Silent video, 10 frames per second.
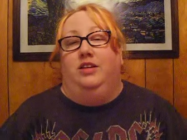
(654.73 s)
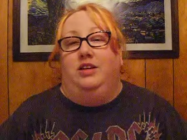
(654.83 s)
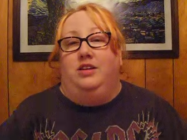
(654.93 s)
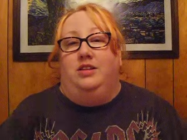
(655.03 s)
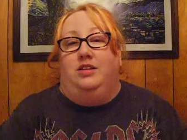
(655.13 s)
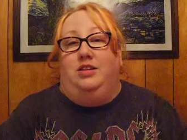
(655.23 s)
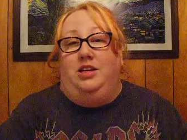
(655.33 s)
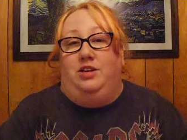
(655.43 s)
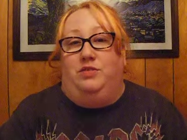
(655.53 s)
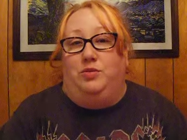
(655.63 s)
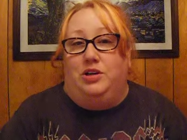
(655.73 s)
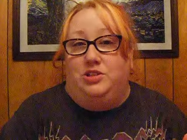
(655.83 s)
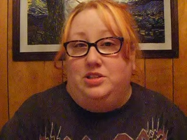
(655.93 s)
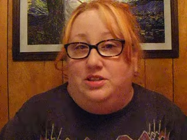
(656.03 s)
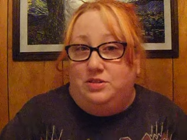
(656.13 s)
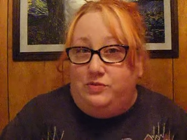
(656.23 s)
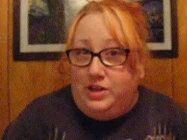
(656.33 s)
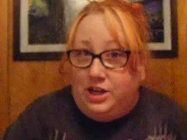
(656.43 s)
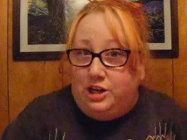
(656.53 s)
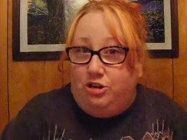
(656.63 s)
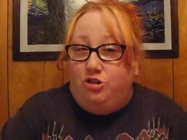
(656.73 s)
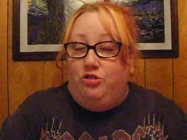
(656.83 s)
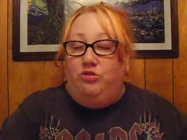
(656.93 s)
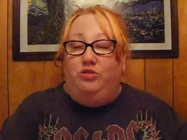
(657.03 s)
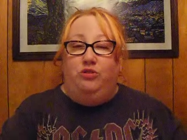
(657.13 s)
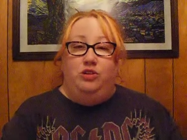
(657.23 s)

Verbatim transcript: And thank you for watching this video.